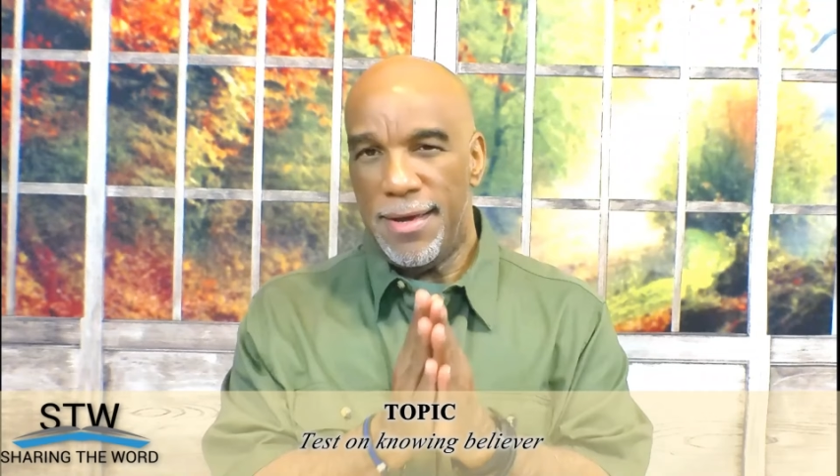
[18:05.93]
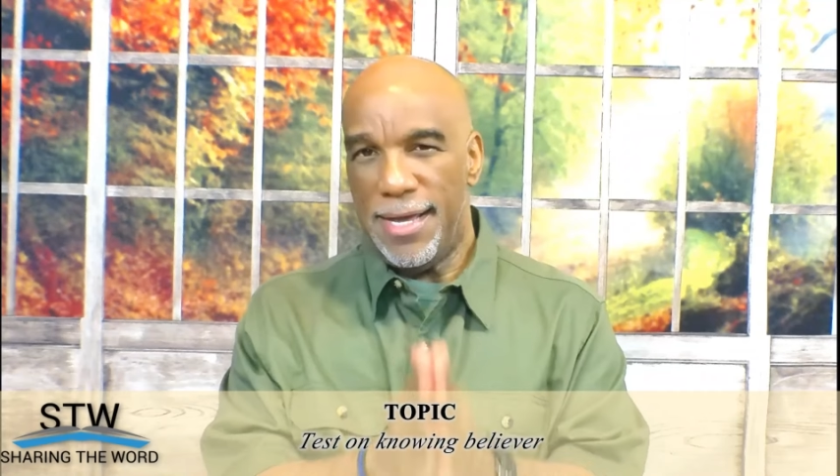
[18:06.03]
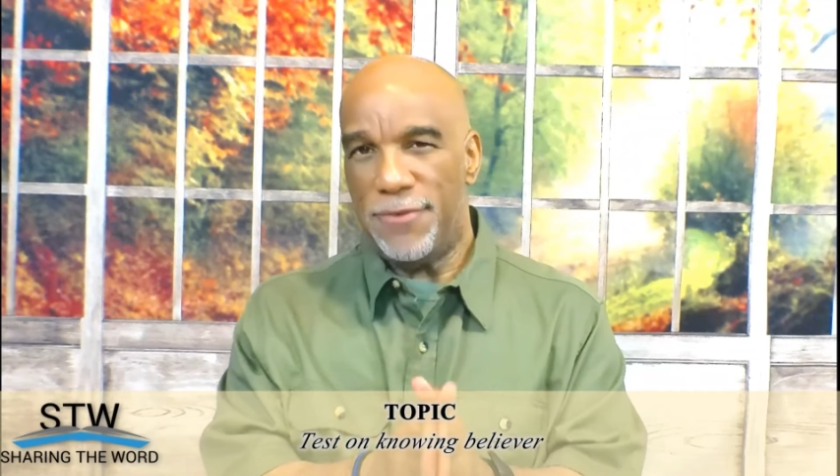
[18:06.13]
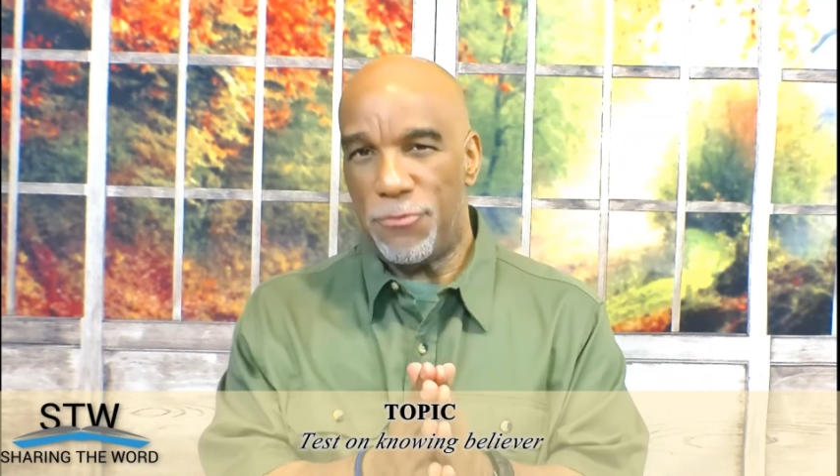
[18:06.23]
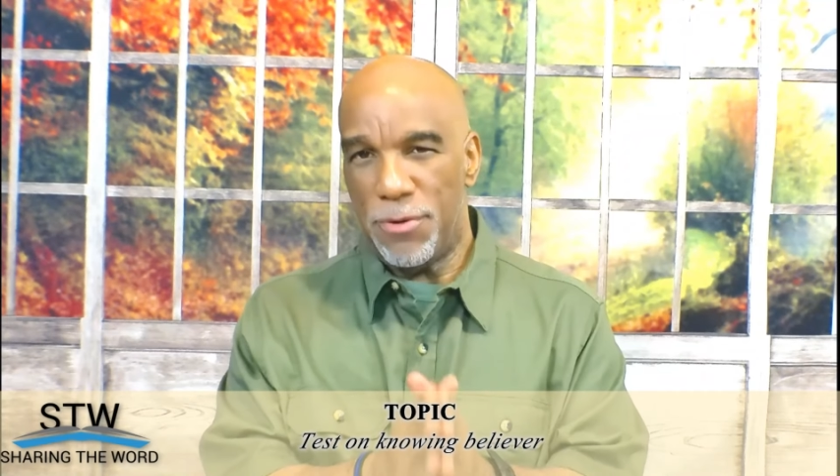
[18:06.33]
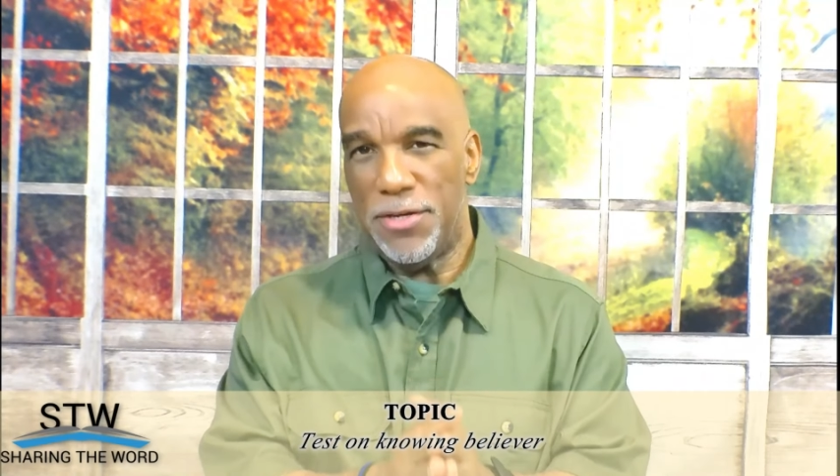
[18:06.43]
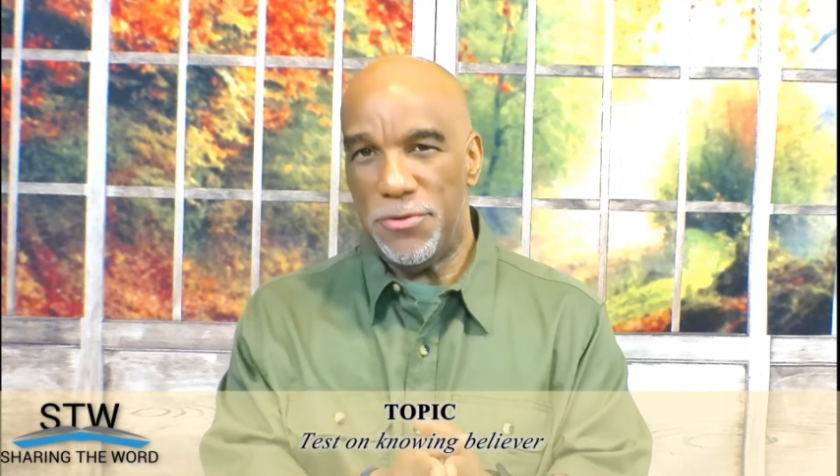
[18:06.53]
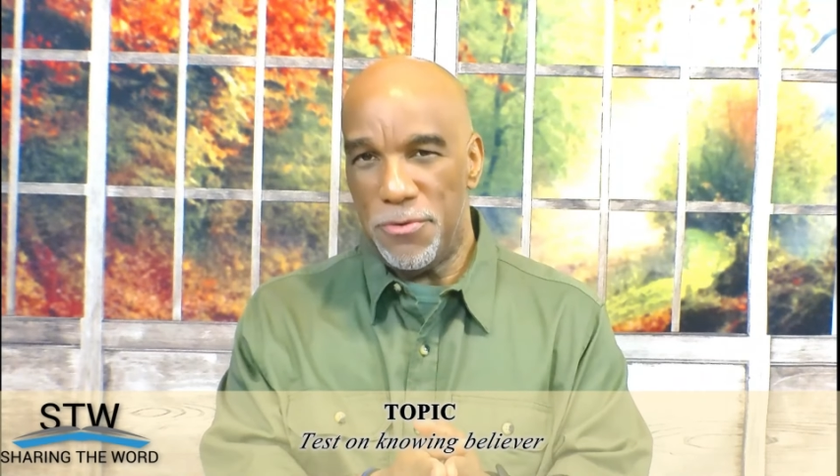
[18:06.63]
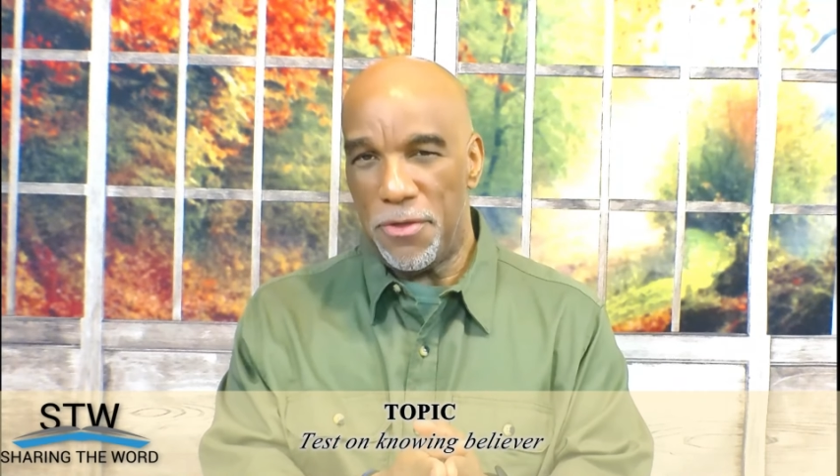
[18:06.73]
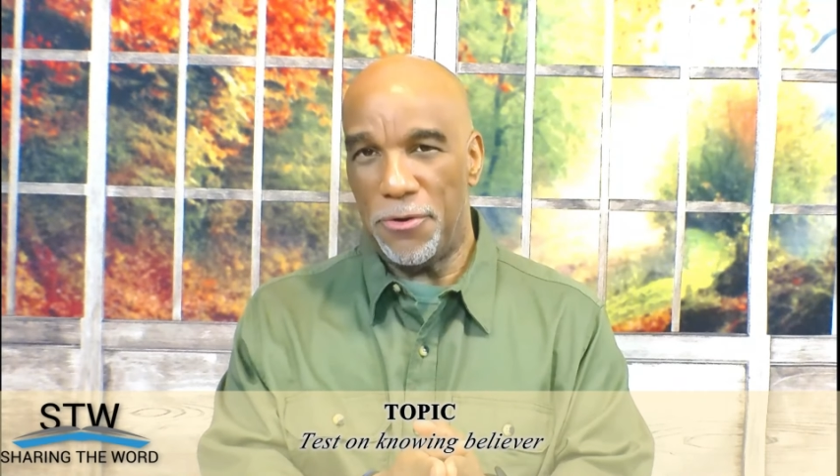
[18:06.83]
And if we
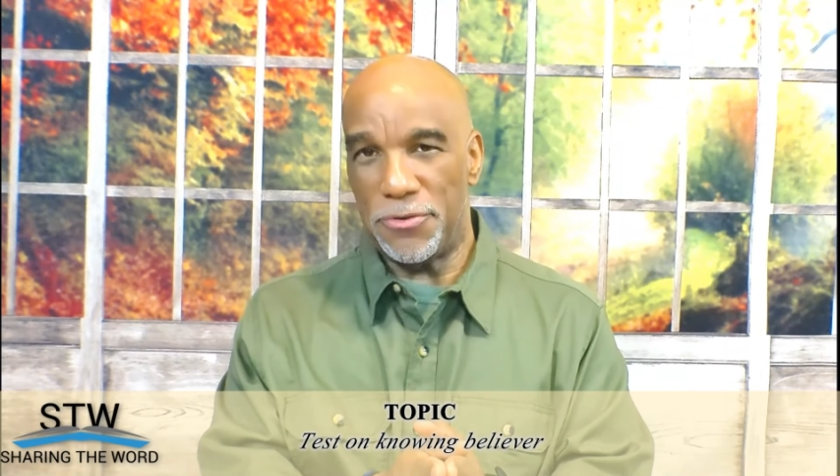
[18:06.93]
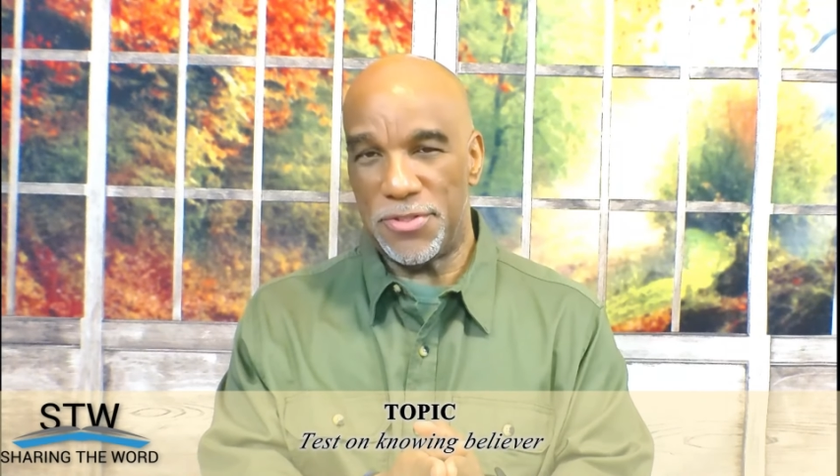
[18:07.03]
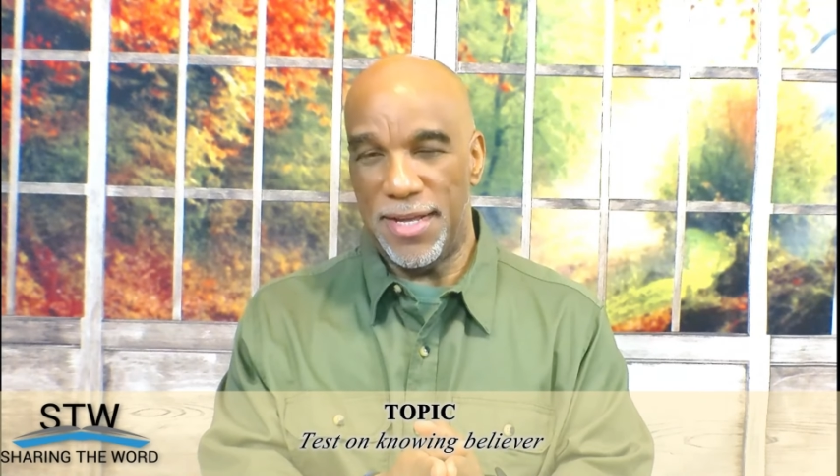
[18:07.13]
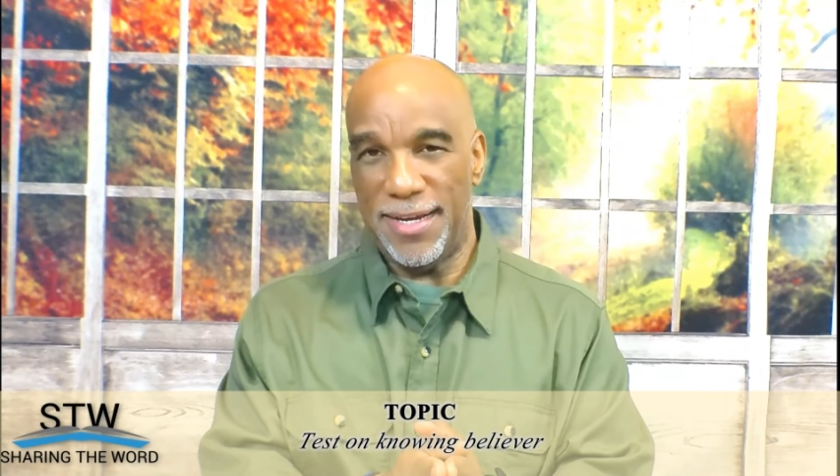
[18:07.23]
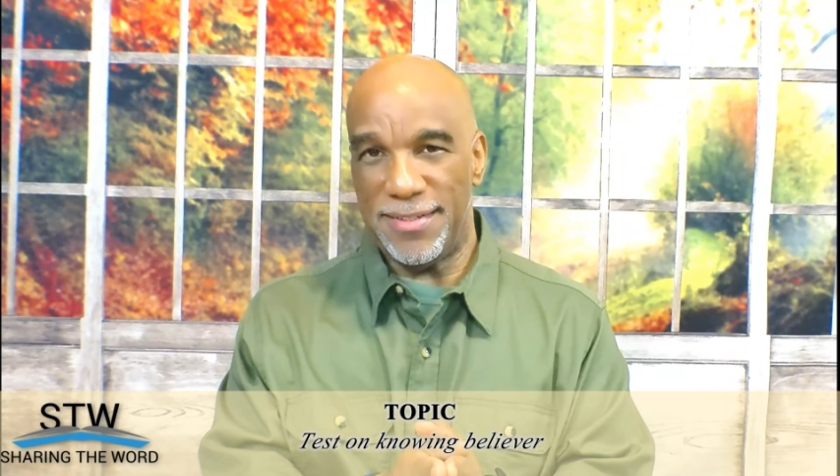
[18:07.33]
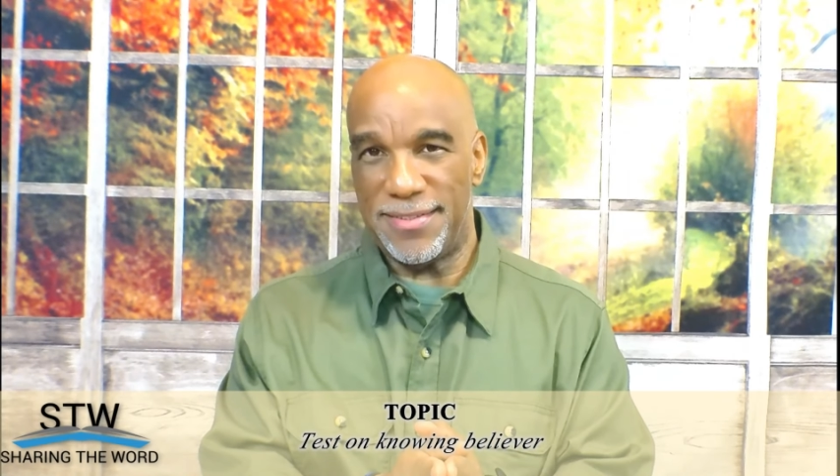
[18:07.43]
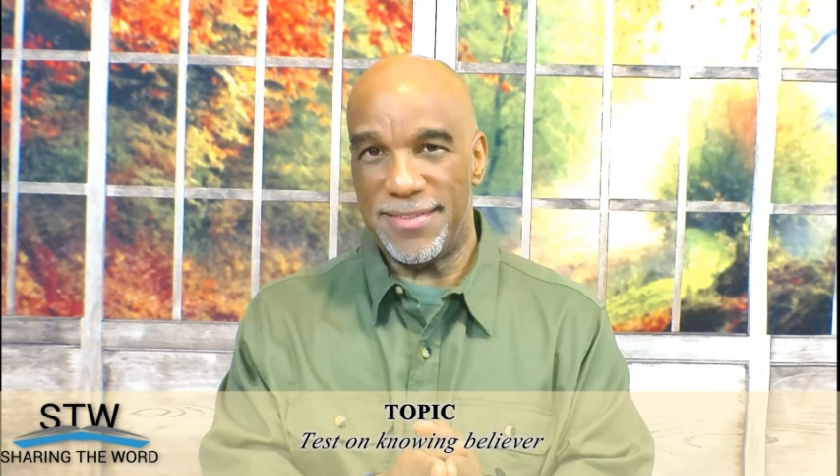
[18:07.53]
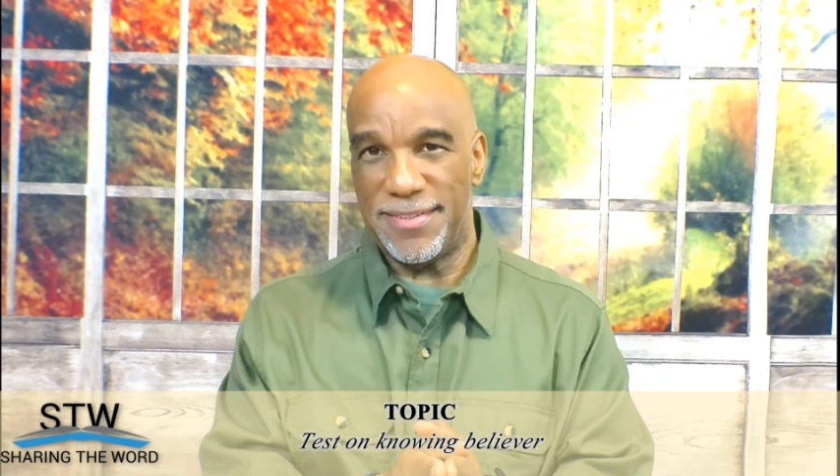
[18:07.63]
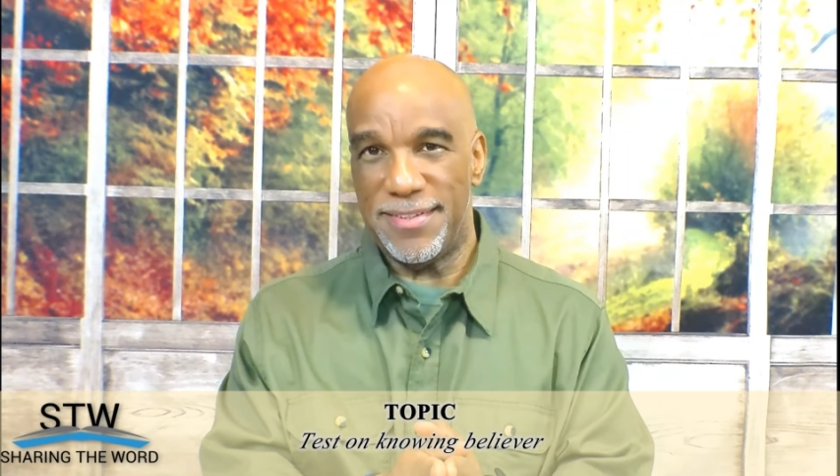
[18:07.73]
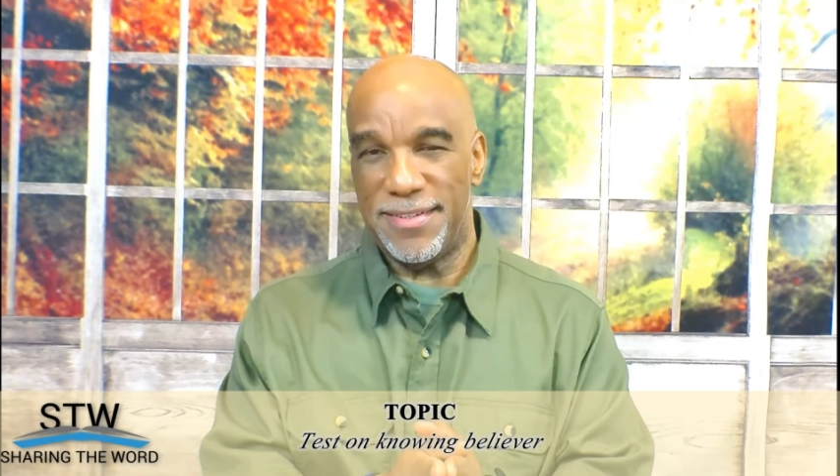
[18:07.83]
do those things,